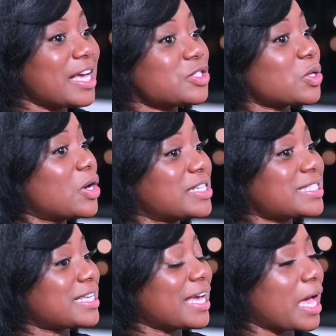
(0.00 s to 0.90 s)
saw her
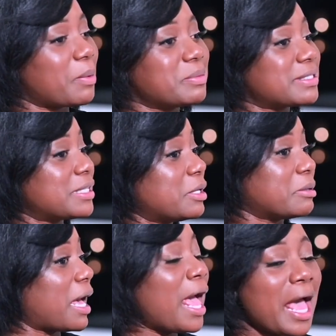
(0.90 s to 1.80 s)
sing, I was
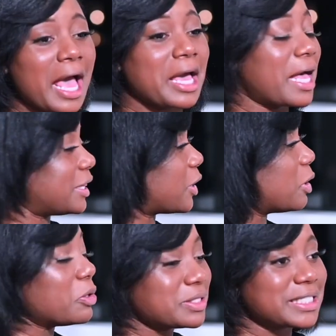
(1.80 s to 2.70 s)
thinking, I got the
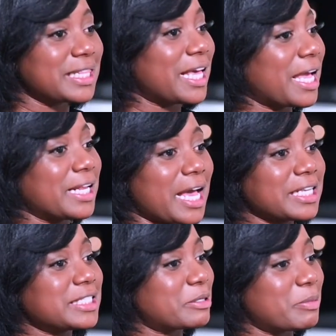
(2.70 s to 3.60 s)
closest thing
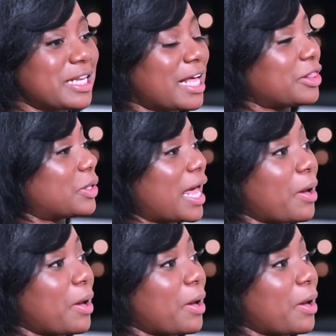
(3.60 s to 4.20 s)
next to me, and I thought I